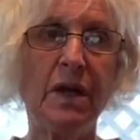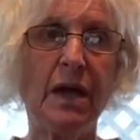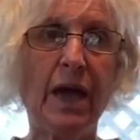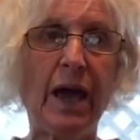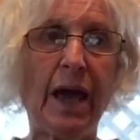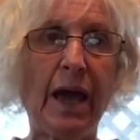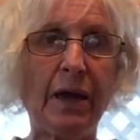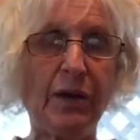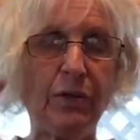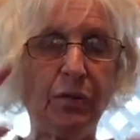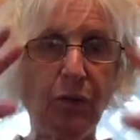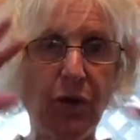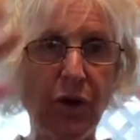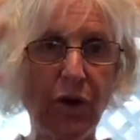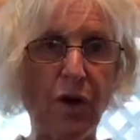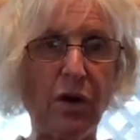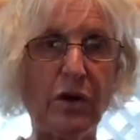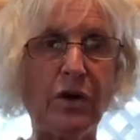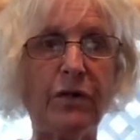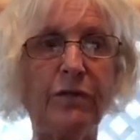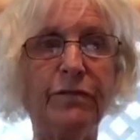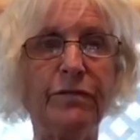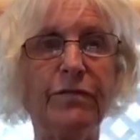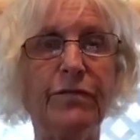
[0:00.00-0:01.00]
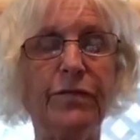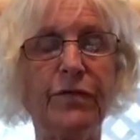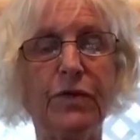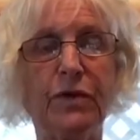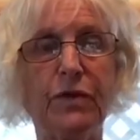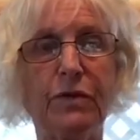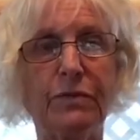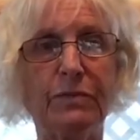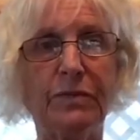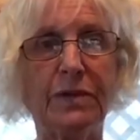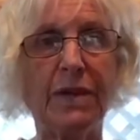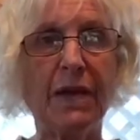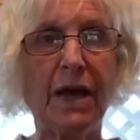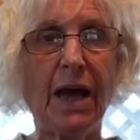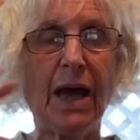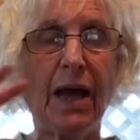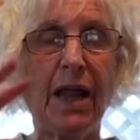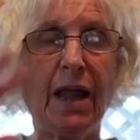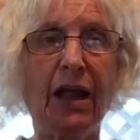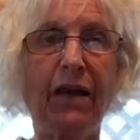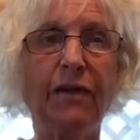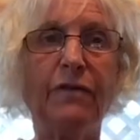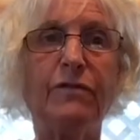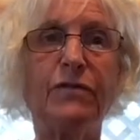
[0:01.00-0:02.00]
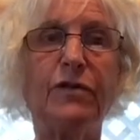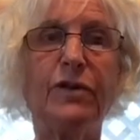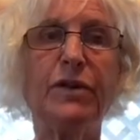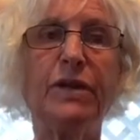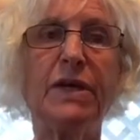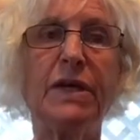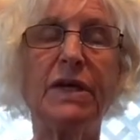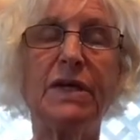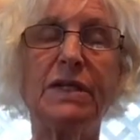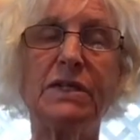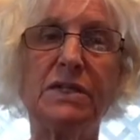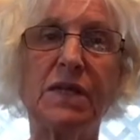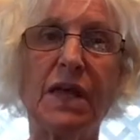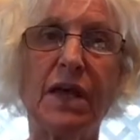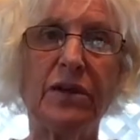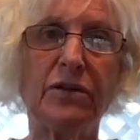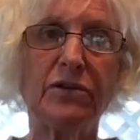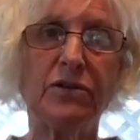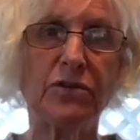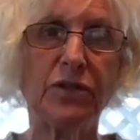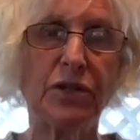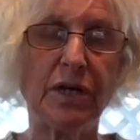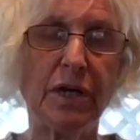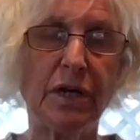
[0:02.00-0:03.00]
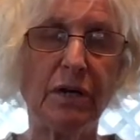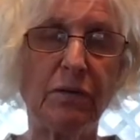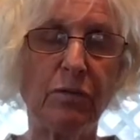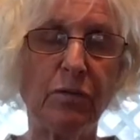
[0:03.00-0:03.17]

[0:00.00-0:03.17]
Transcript: And we are confirmed that everything is energy.